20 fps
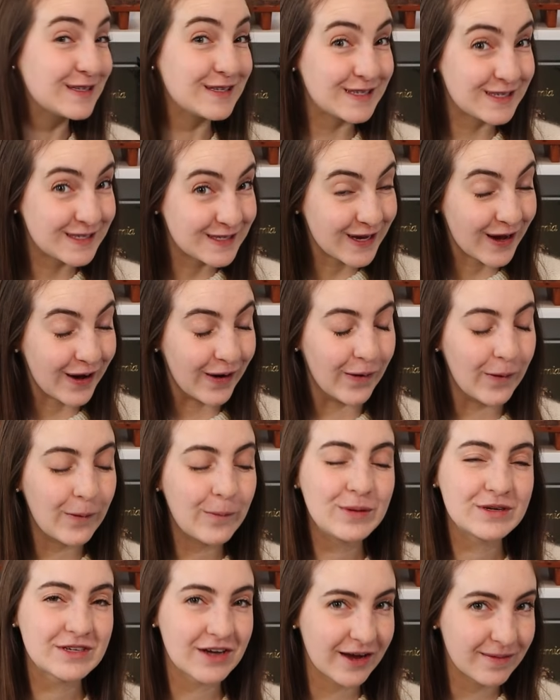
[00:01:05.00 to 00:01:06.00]
So,
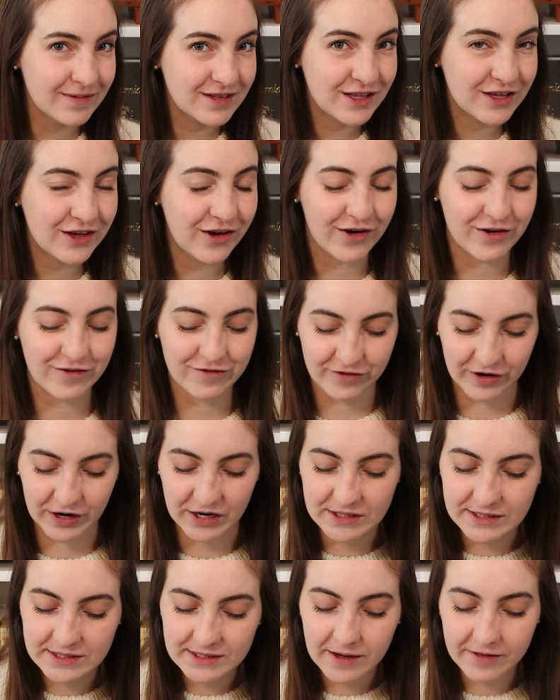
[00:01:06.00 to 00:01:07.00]
but talking about the yarn
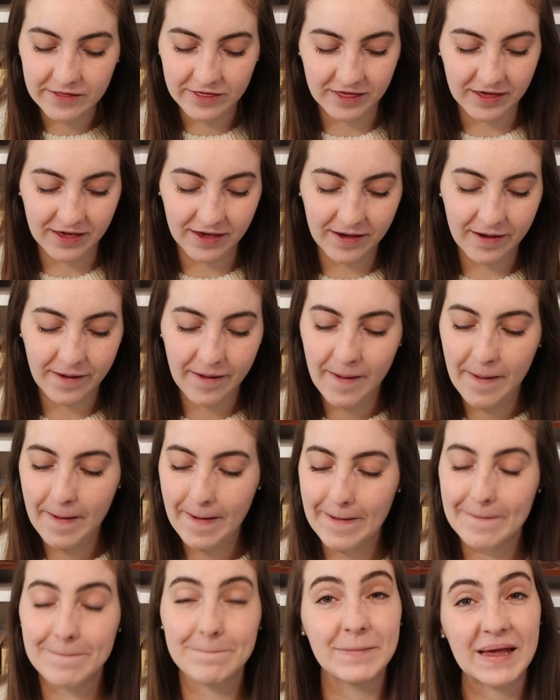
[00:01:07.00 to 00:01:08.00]
first, the
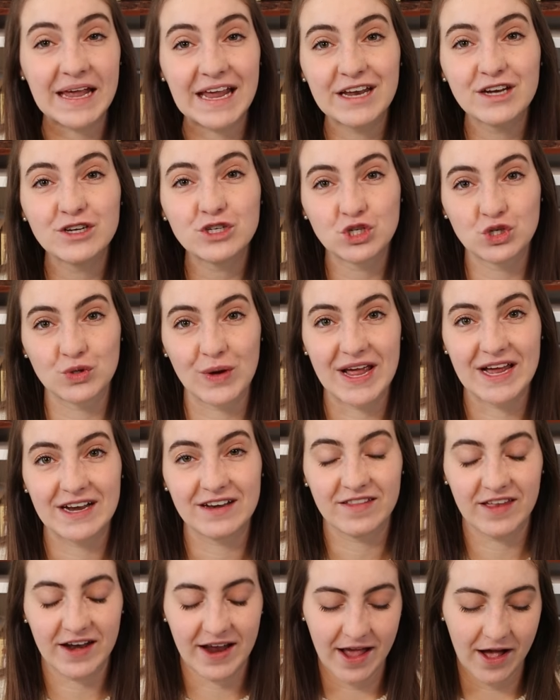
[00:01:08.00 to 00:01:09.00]
main strand
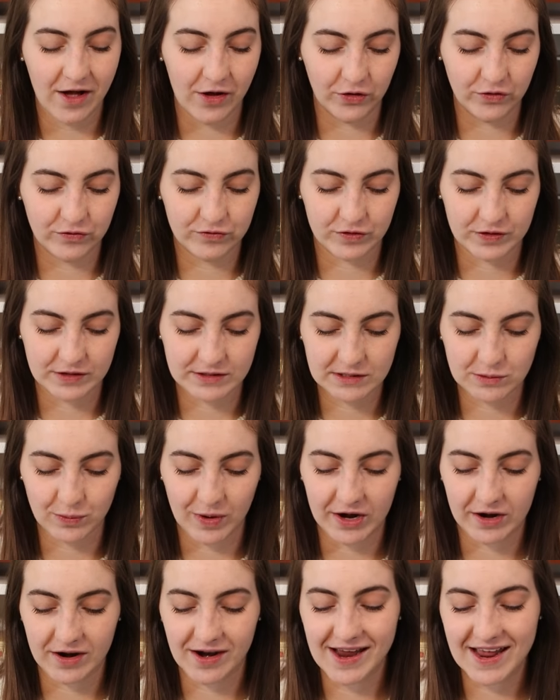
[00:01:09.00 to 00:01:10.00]
that I held for this
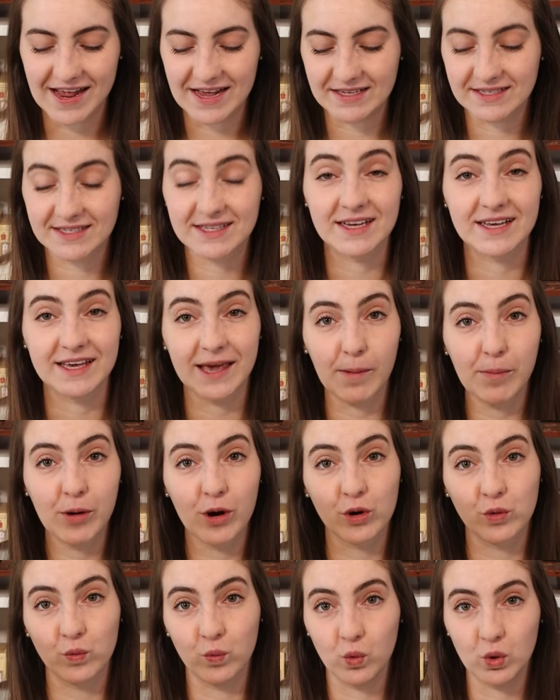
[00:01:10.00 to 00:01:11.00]
sweater is
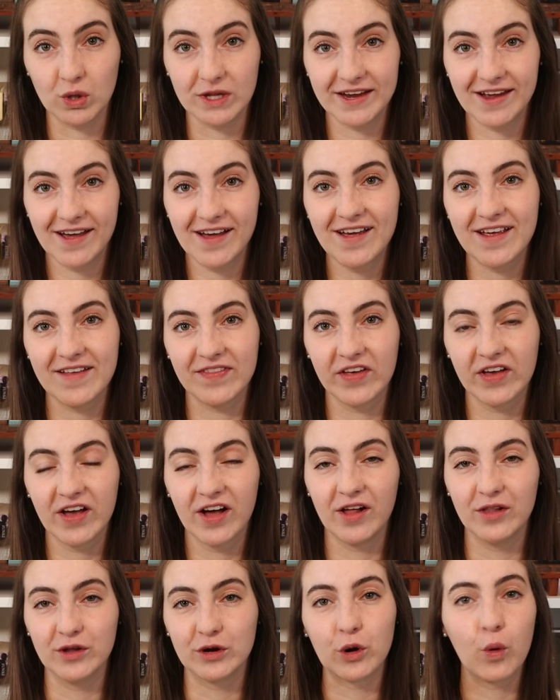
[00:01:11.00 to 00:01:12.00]
Gepard Woolia in the
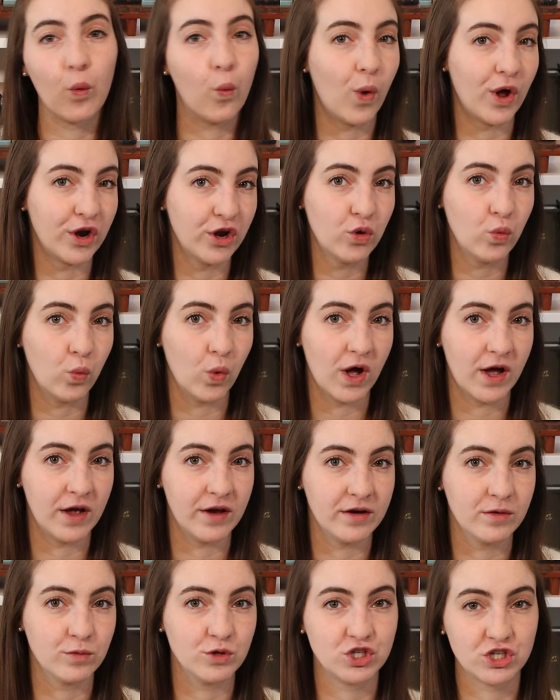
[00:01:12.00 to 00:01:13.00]
color
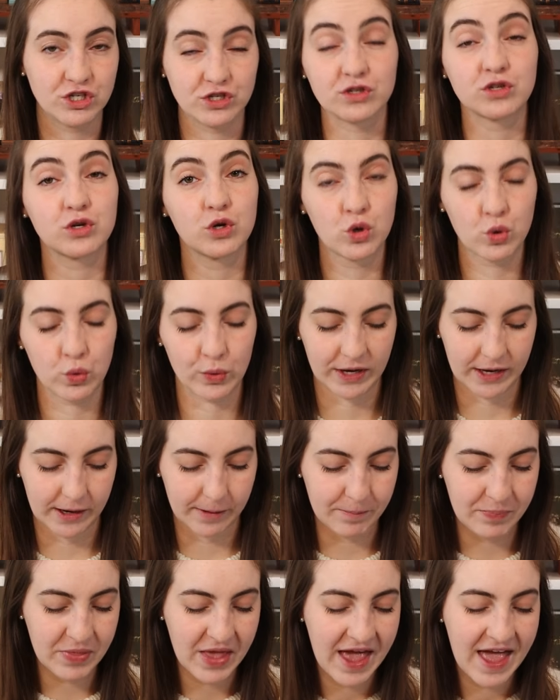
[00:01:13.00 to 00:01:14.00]
101, which is
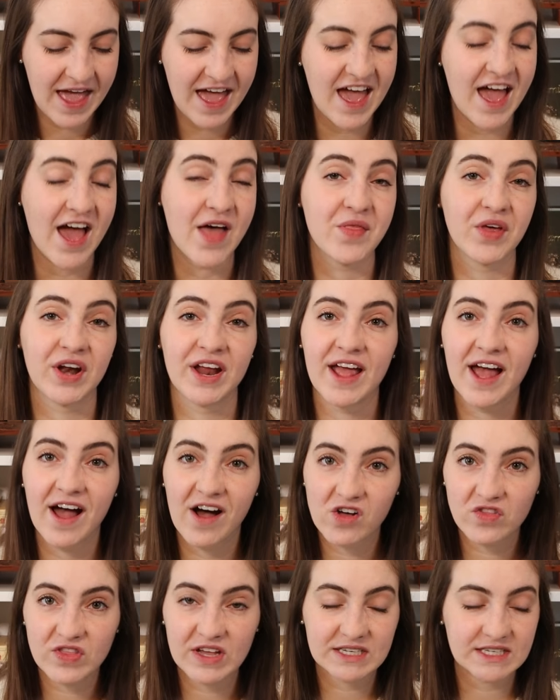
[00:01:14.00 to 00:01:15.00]
cream. And then I
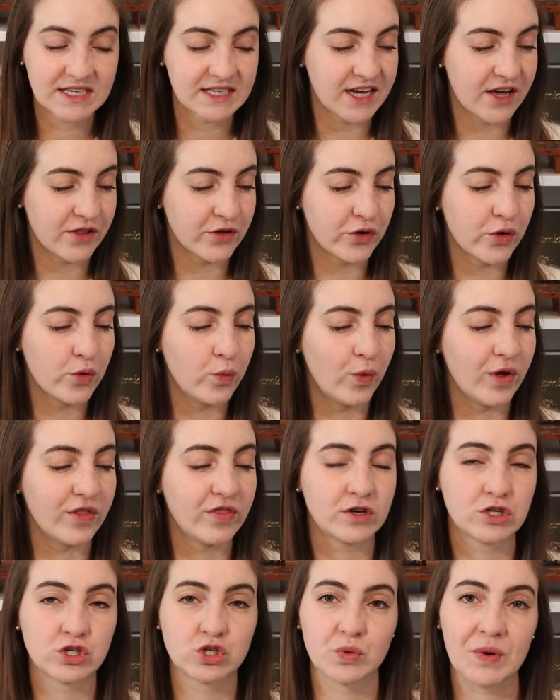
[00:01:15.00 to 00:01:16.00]
held that together with
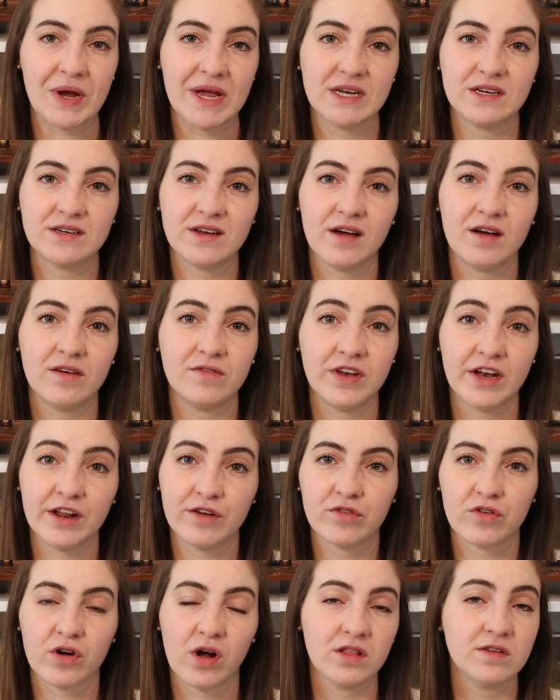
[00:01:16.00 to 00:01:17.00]
a strand of Knitting
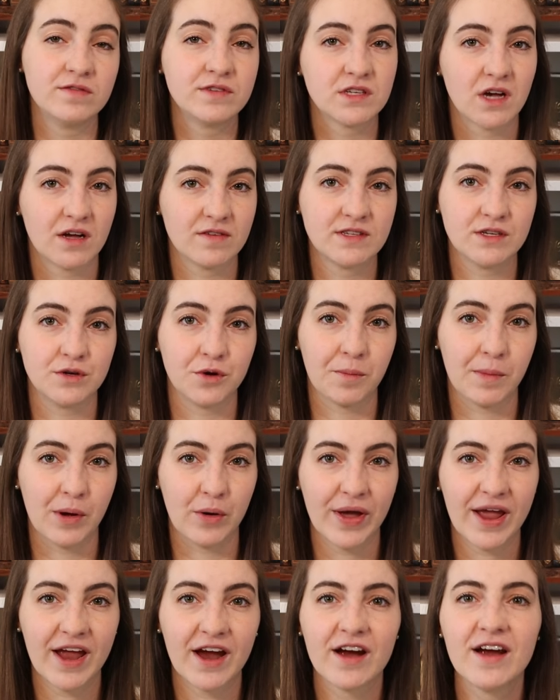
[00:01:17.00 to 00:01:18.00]
for Olive Soft Silk
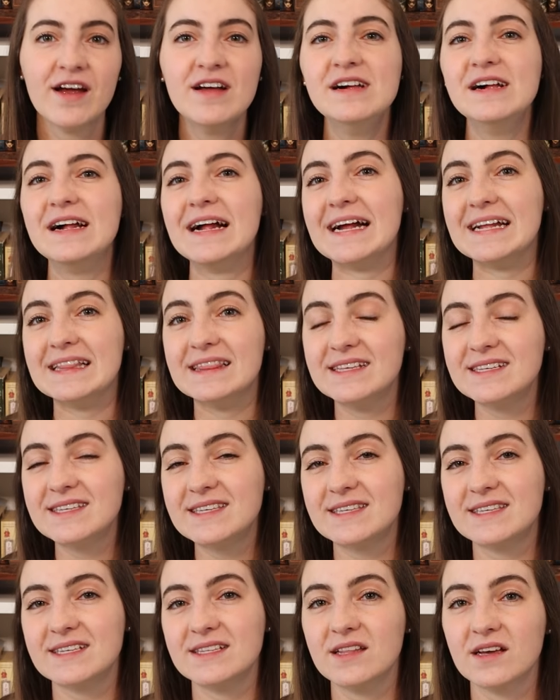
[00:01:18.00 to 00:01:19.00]
Mohair, and this
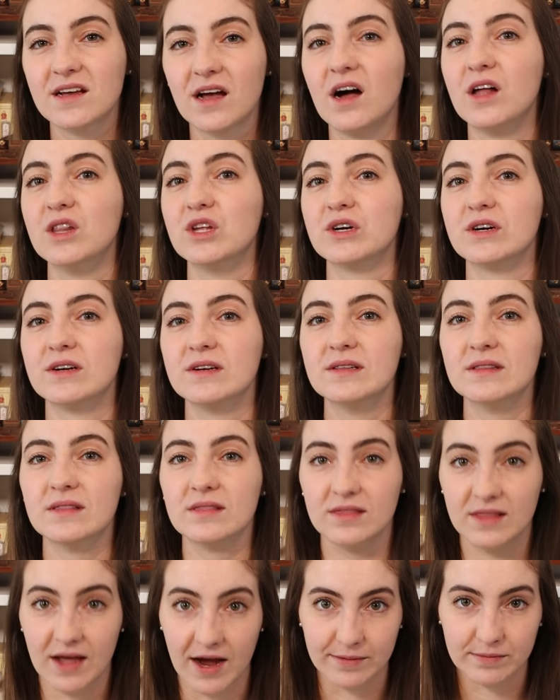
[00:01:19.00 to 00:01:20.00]
is in the color
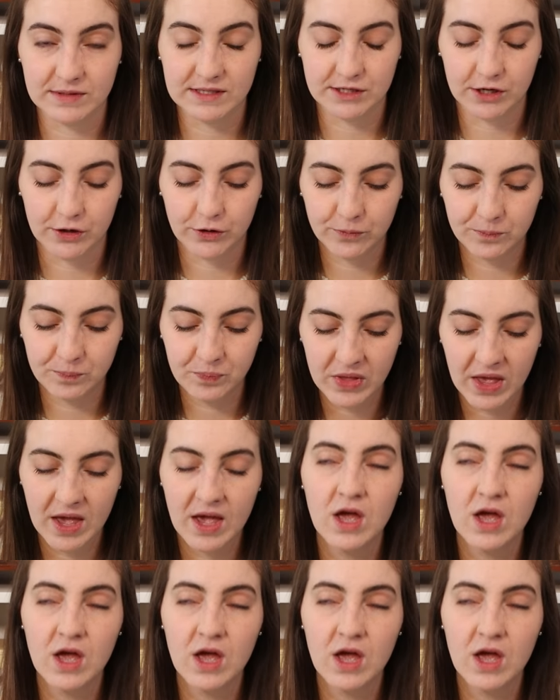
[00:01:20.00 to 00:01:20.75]
limestone.